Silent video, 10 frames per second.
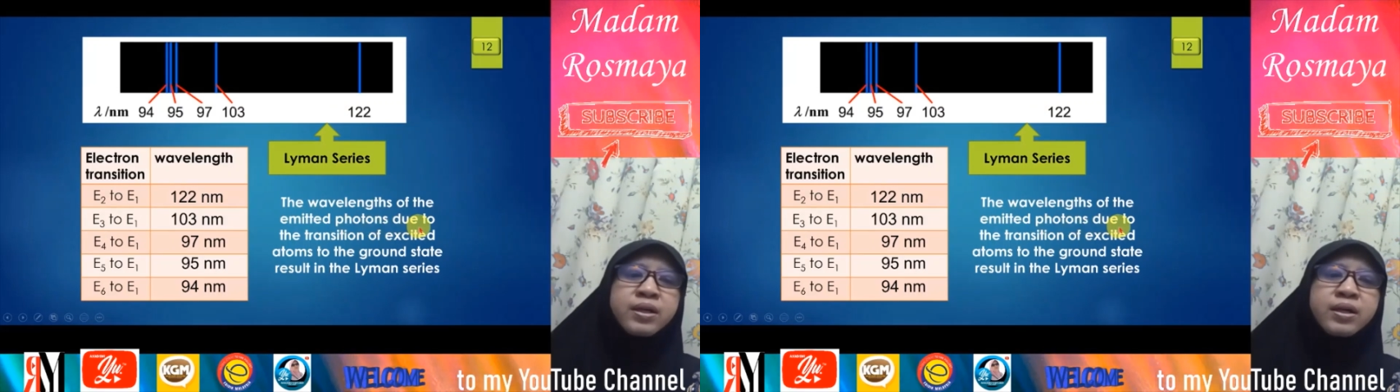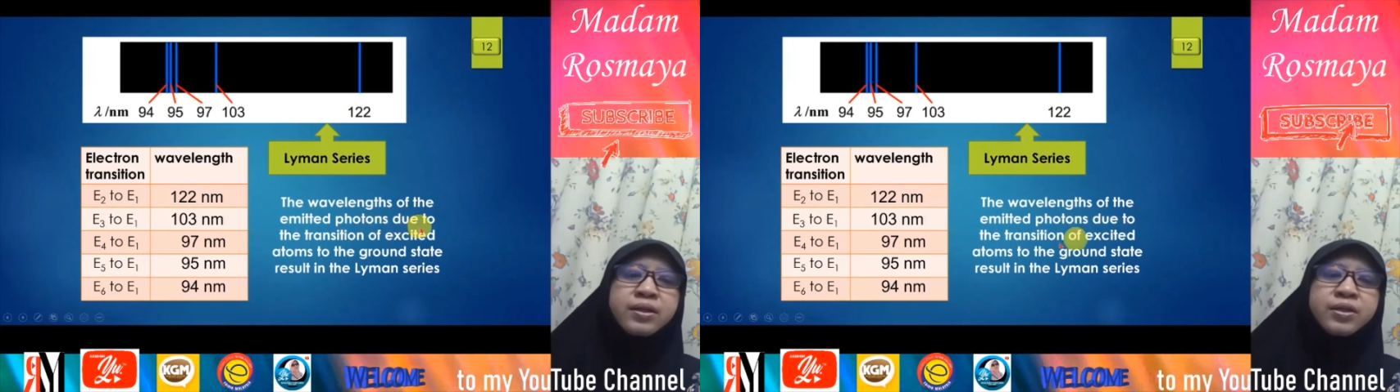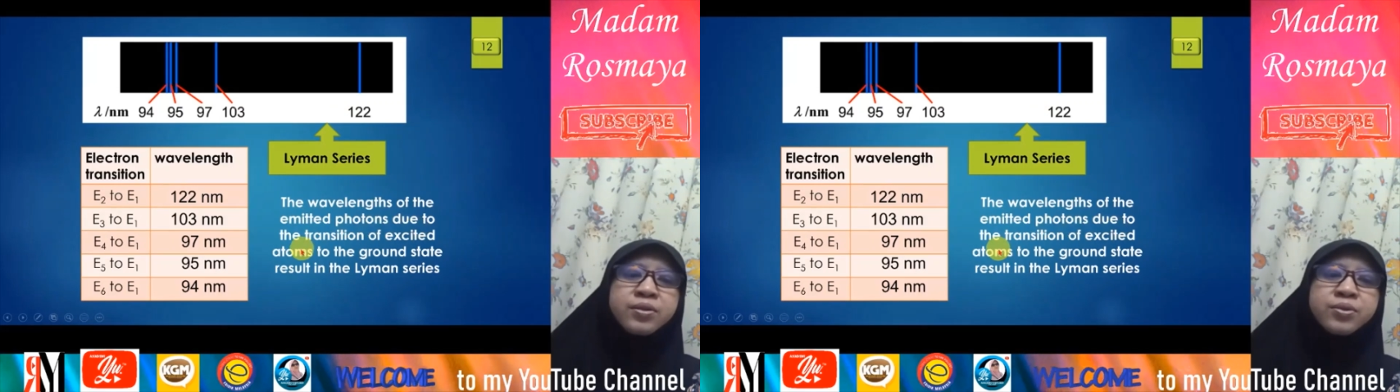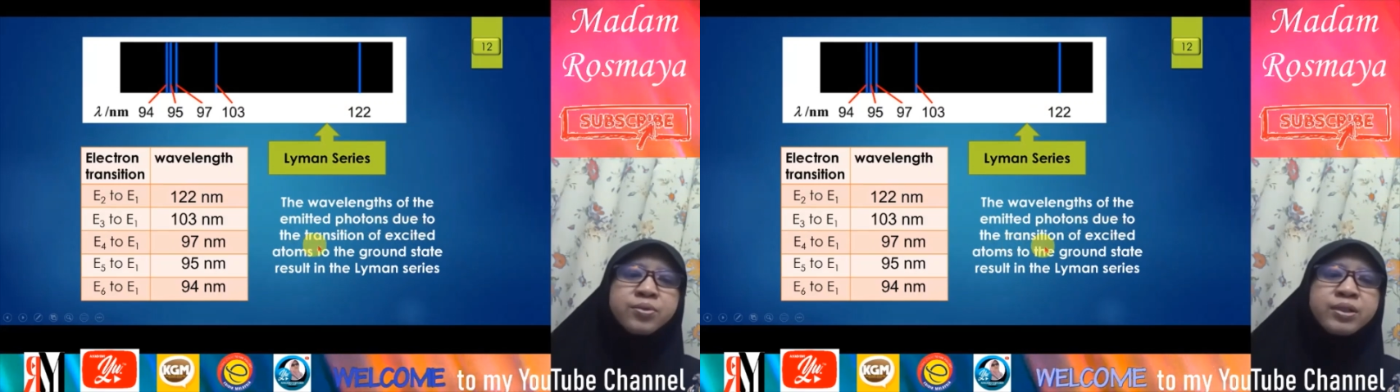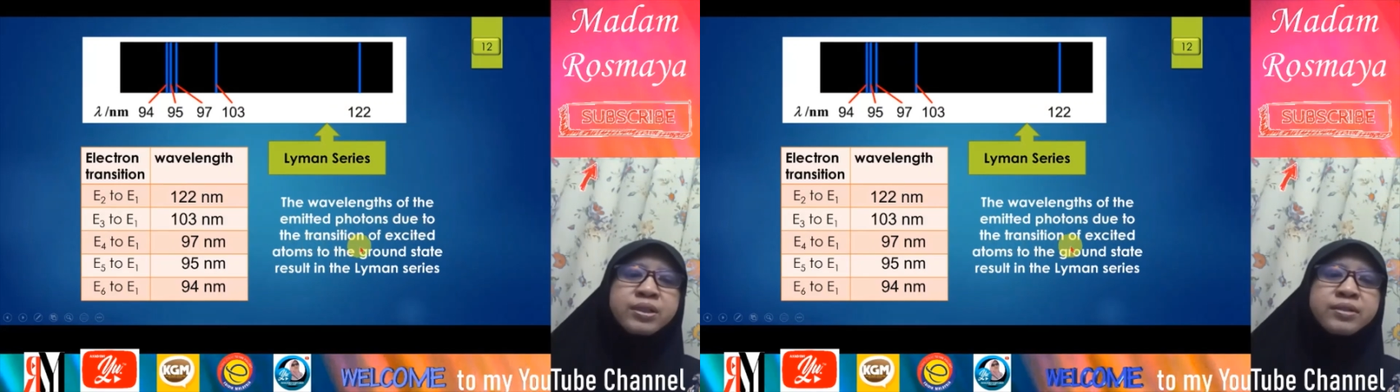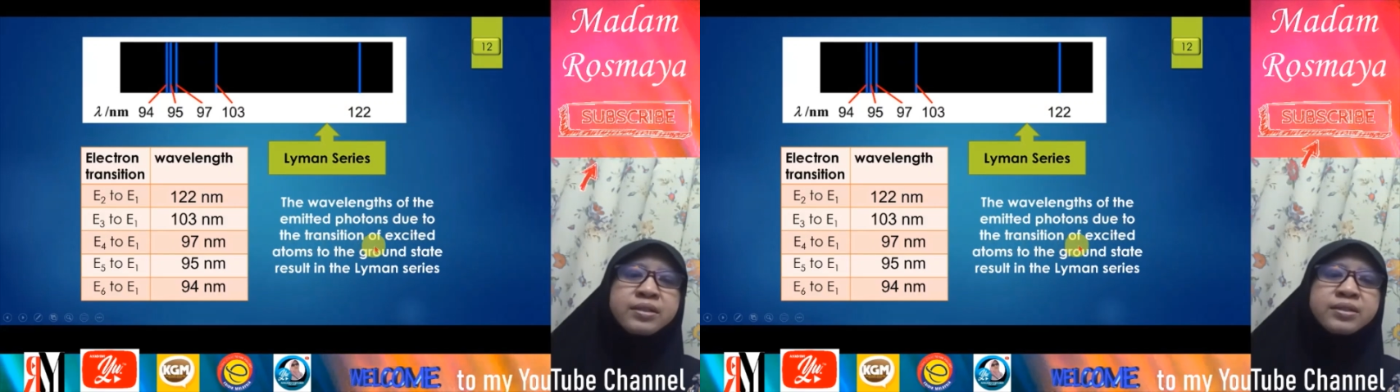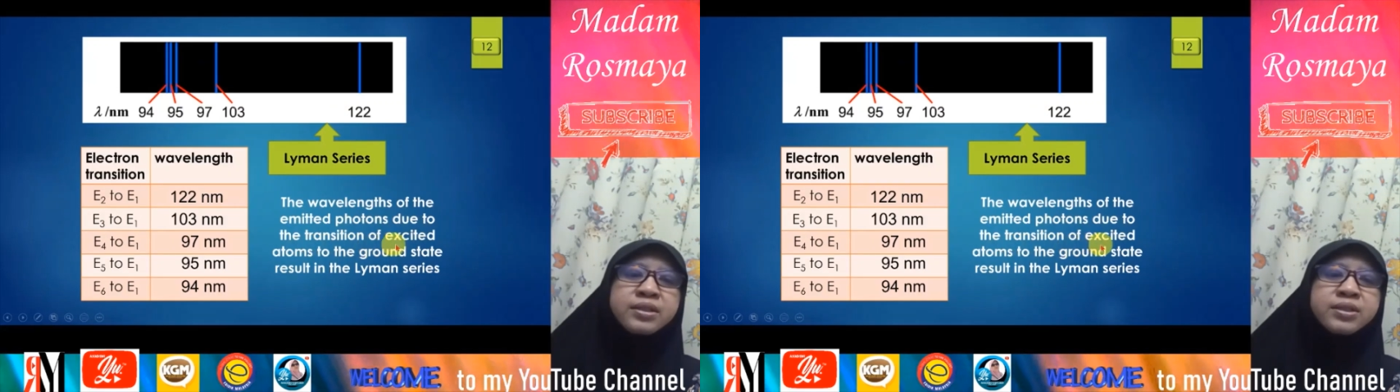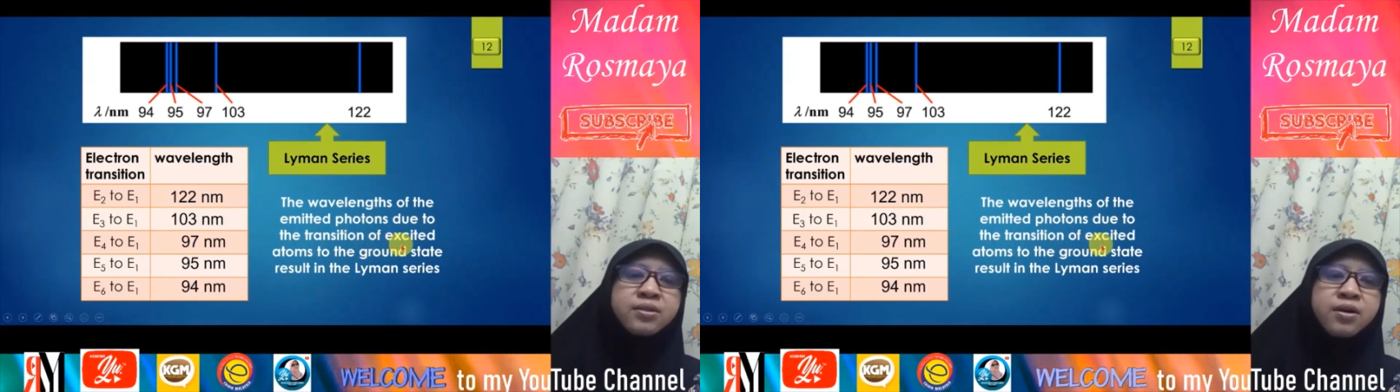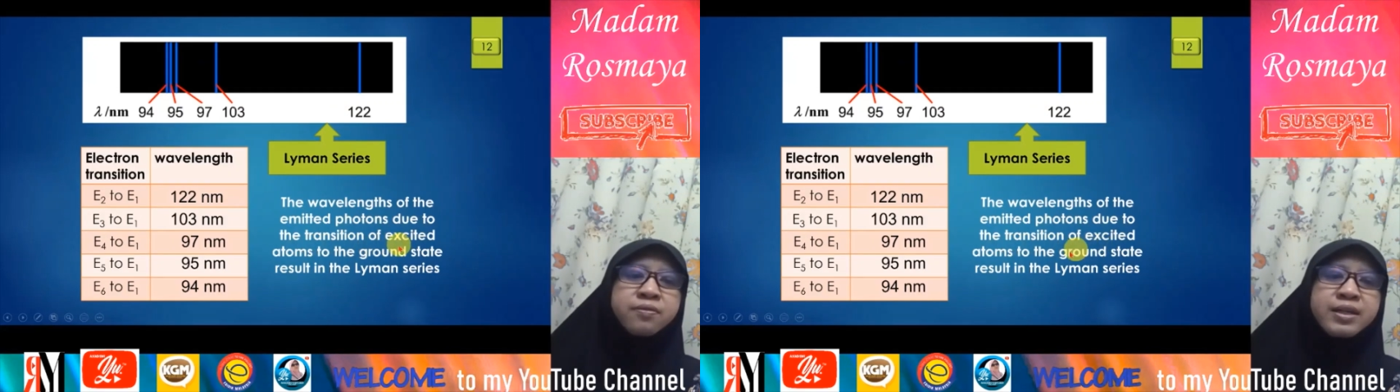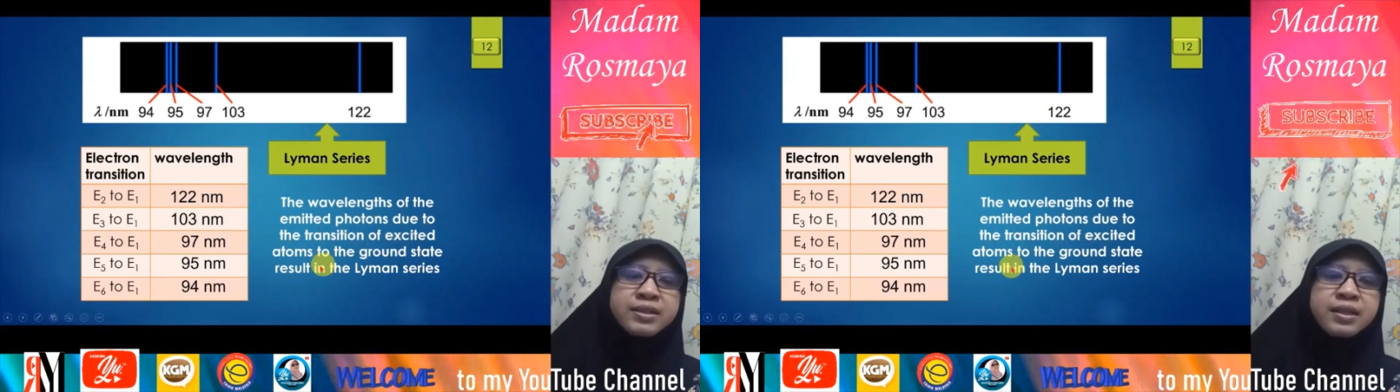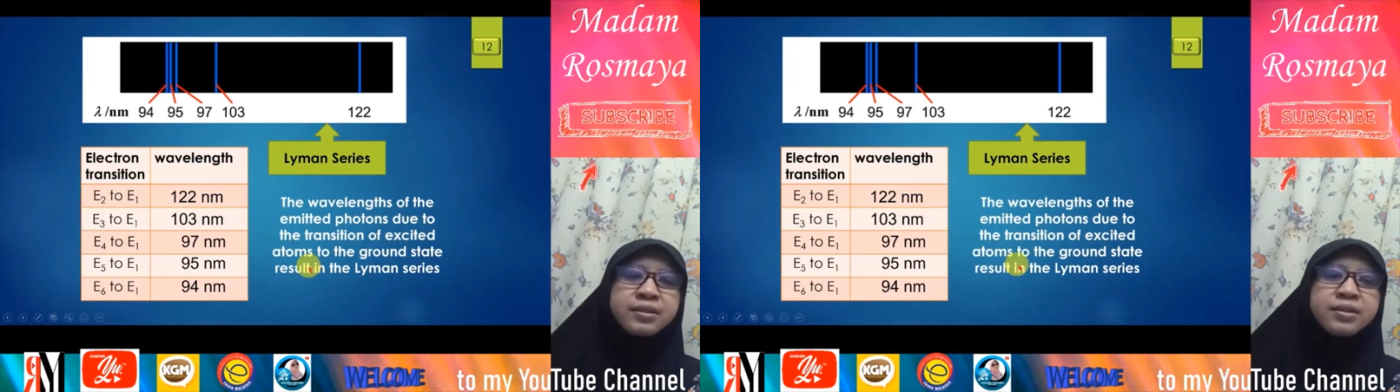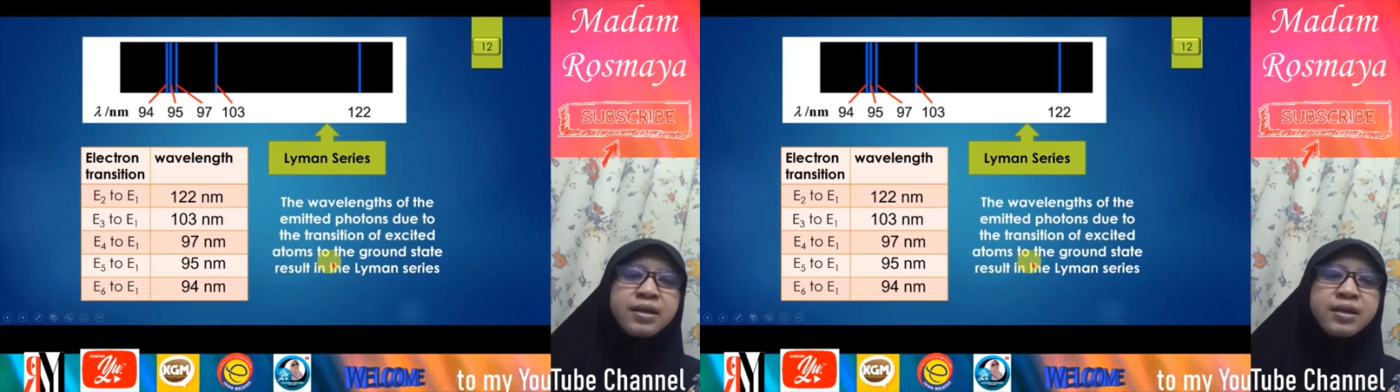due to the transition of excited